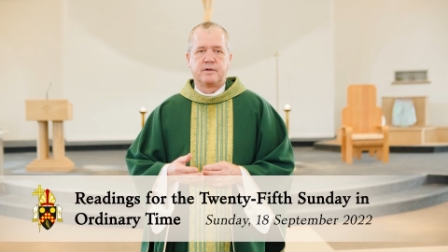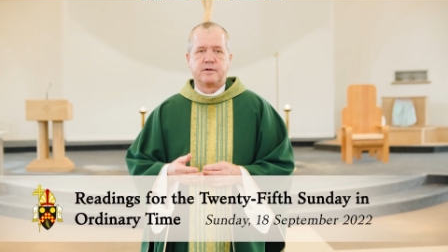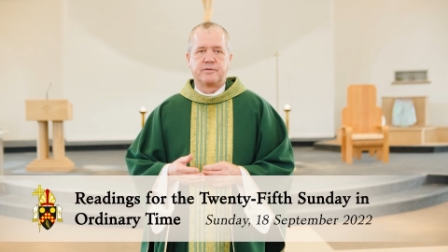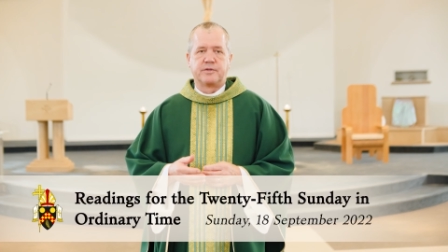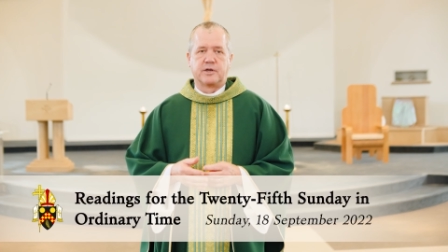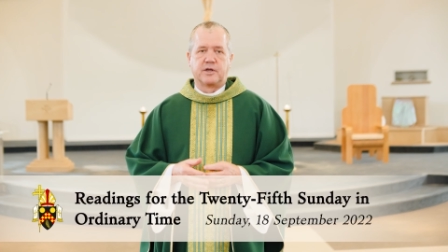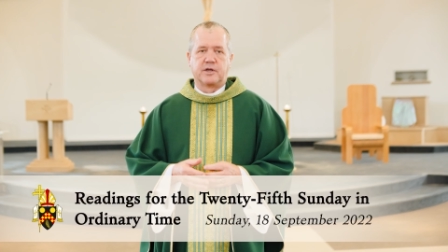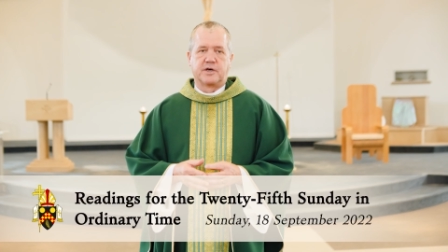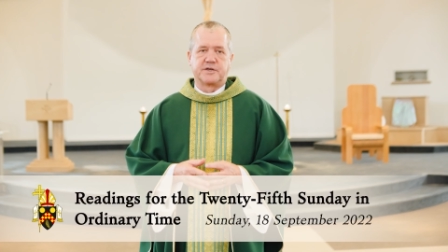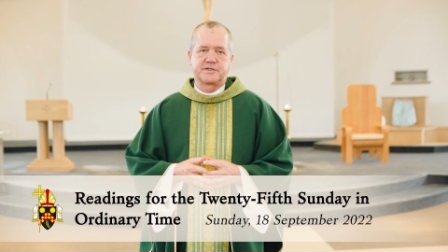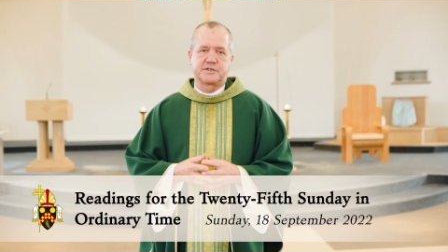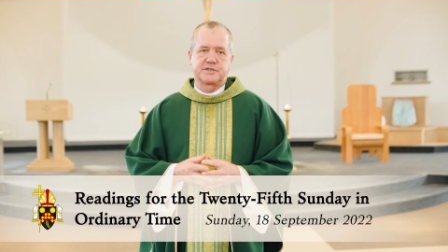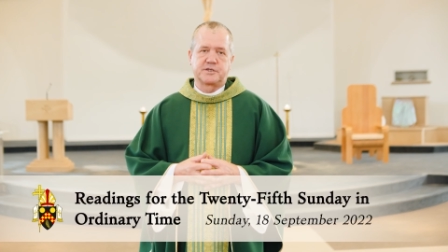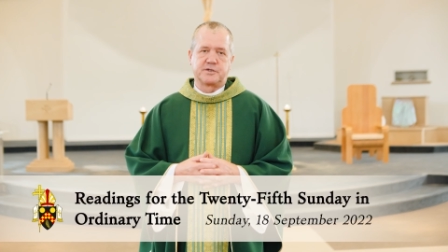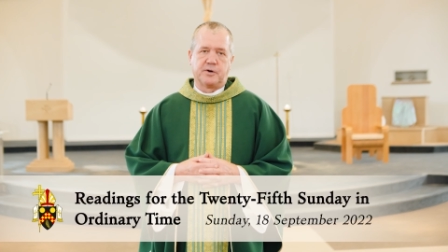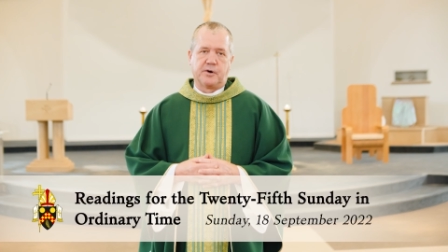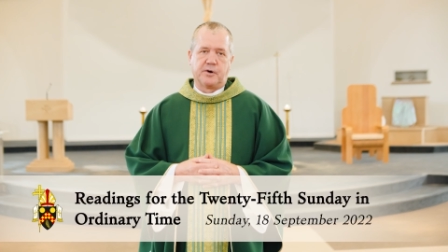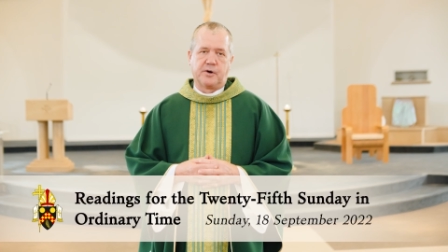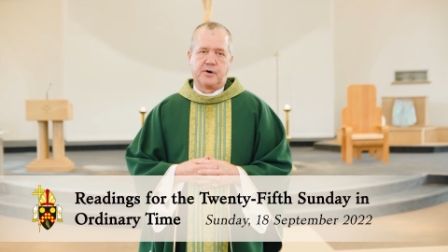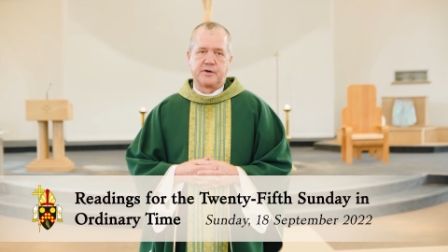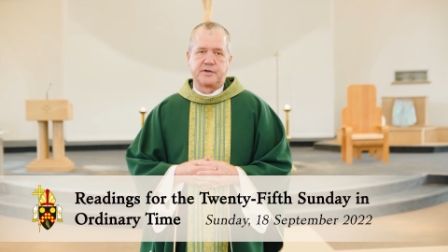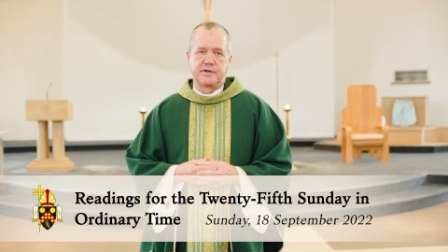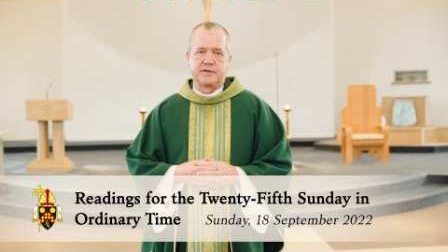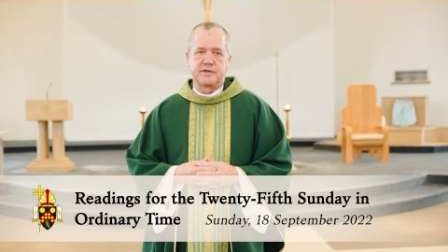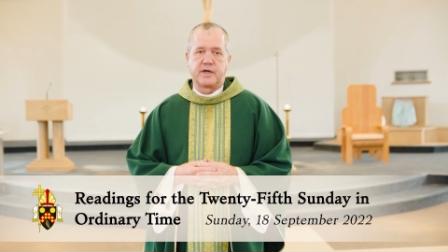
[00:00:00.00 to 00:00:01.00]
the lost
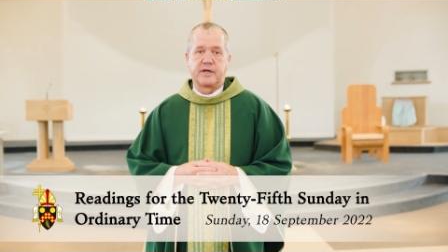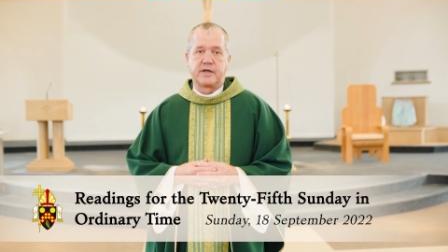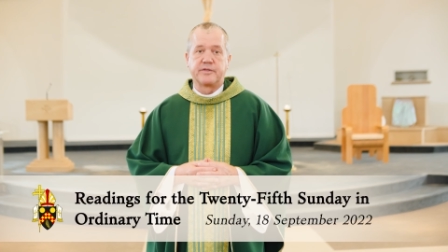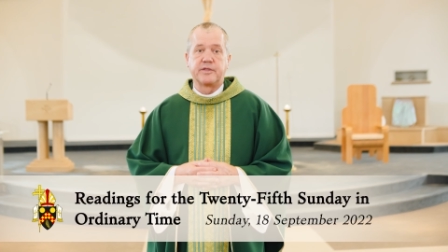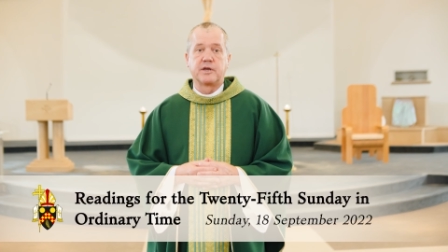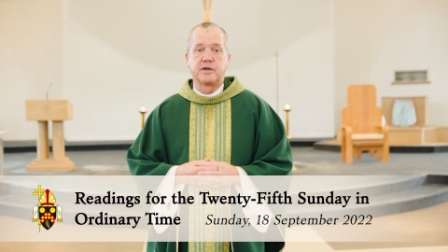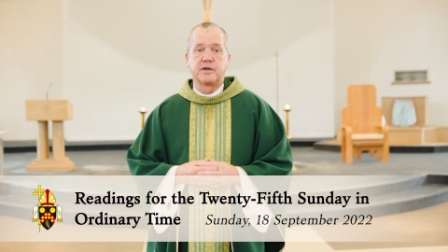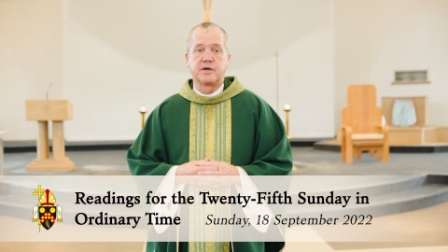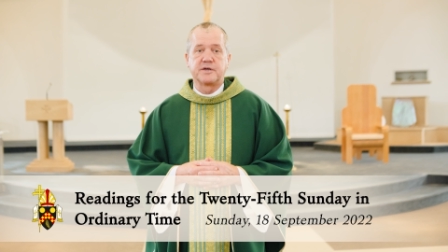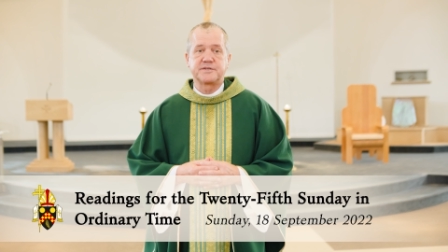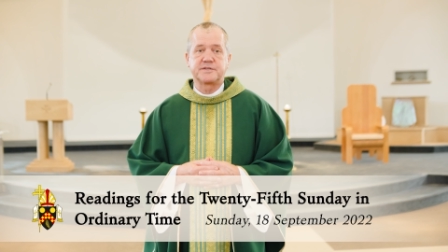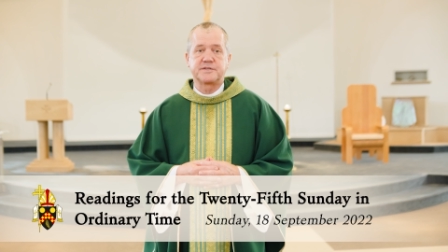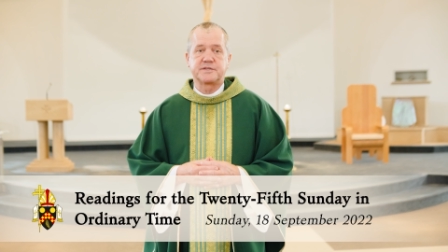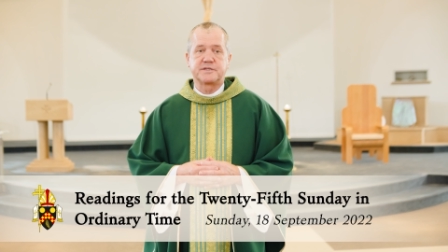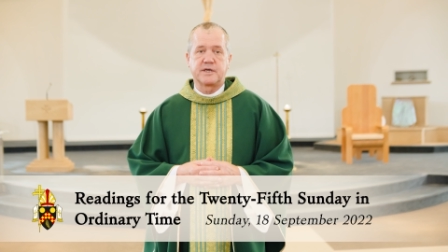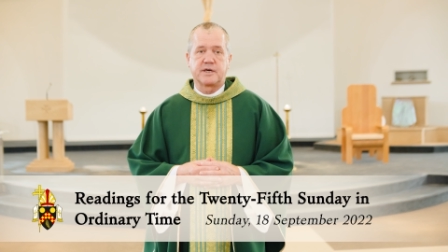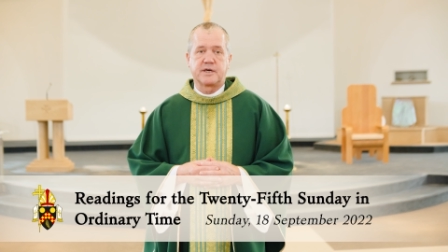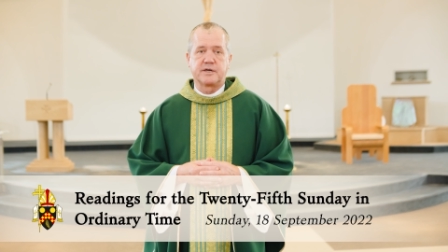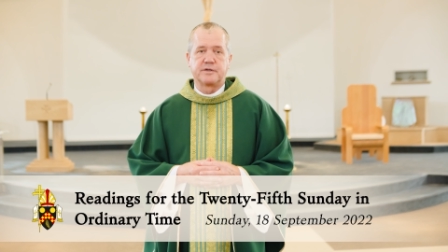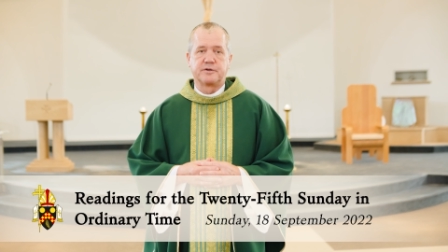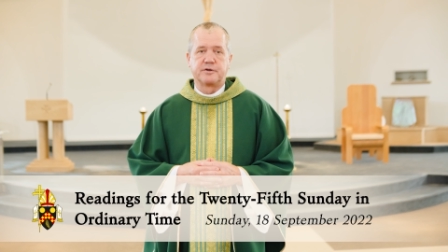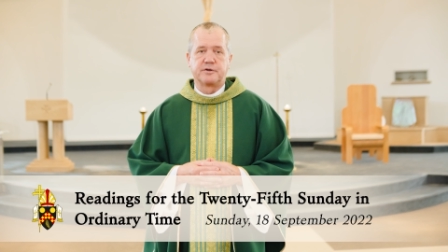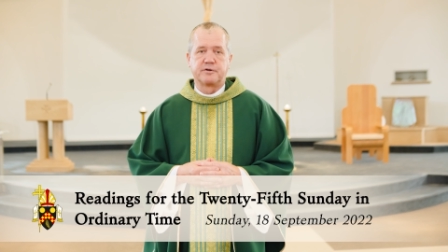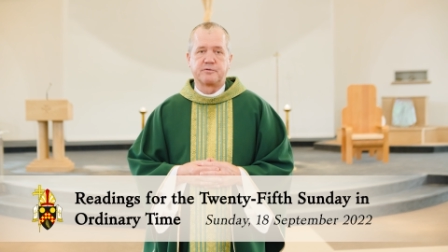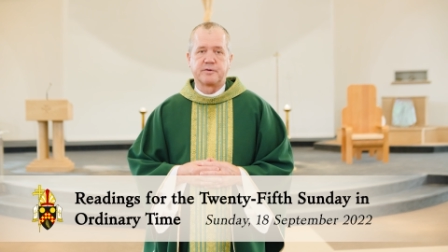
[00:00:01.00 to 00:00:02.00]
coin, and the lost
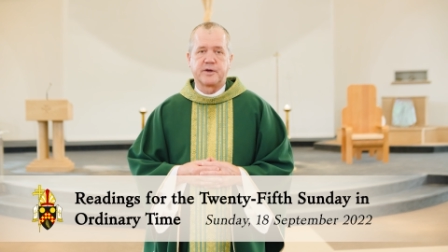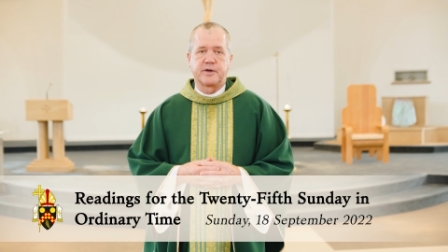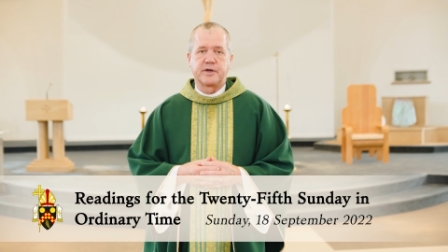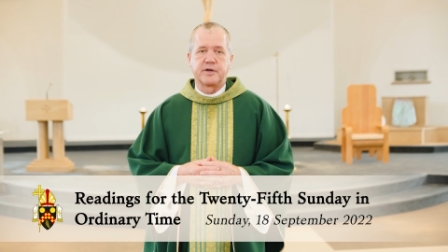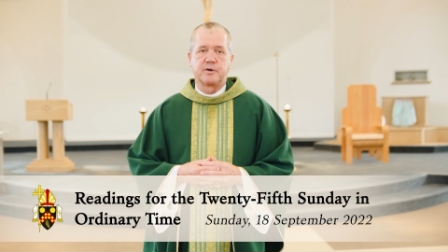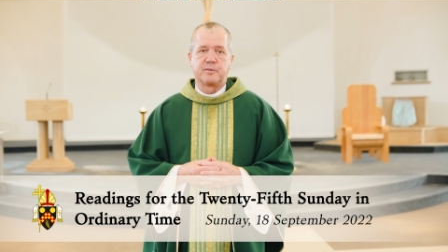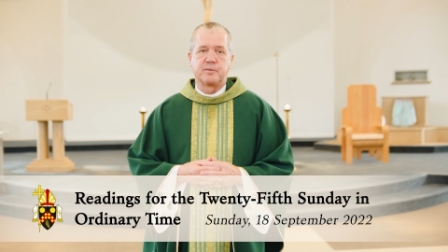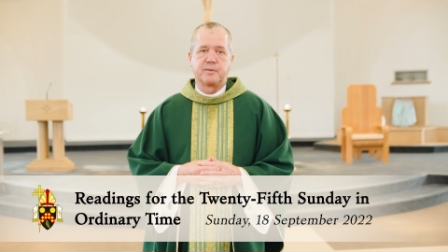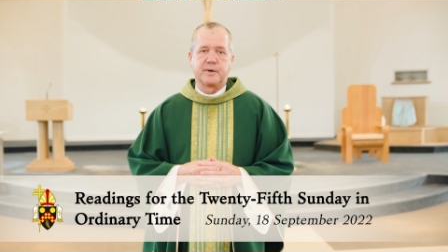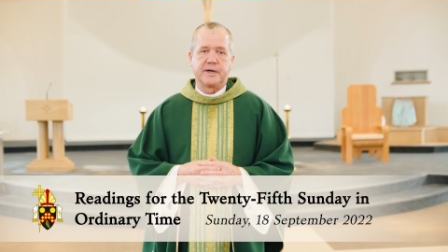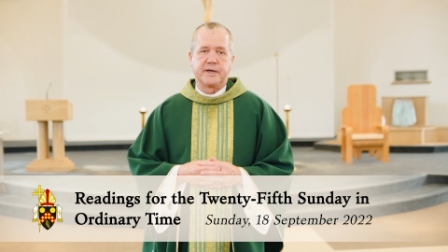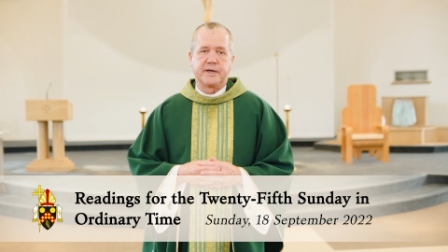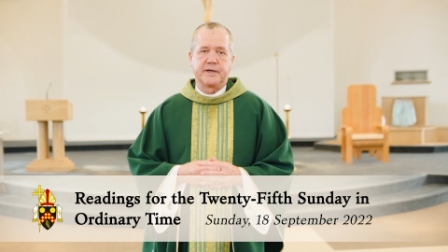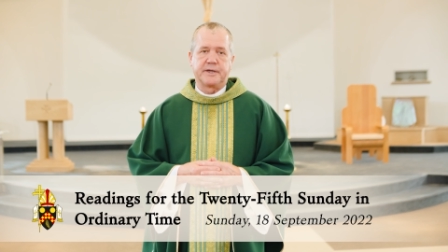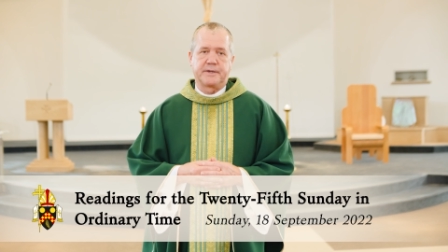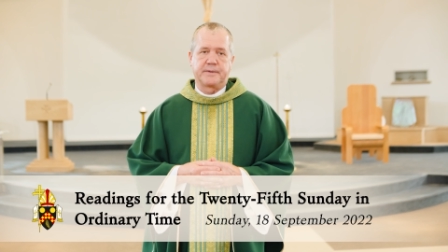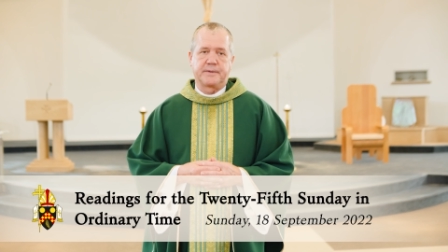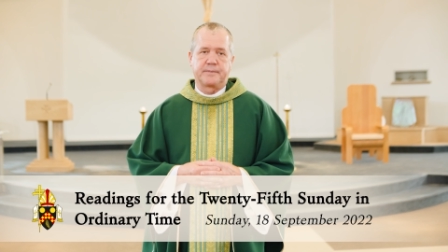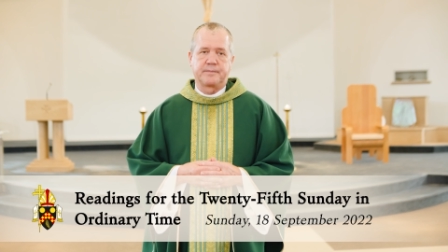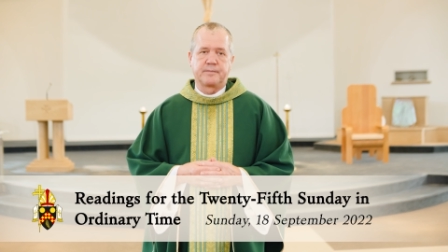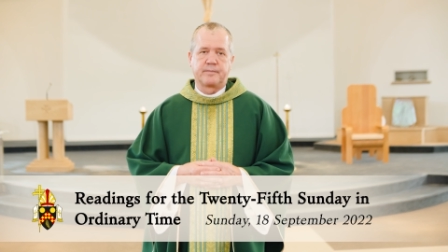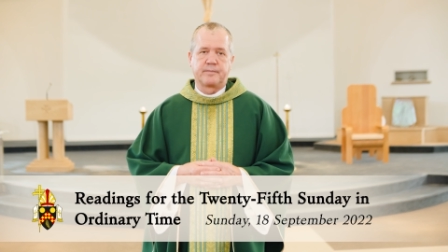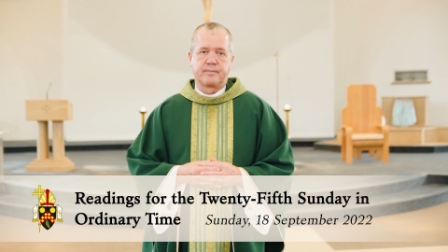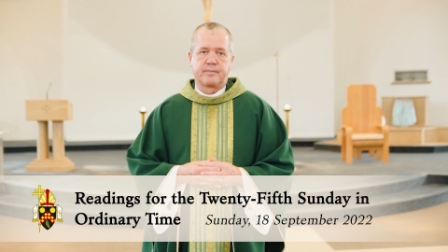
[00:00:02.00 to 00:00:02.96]
son who ran away,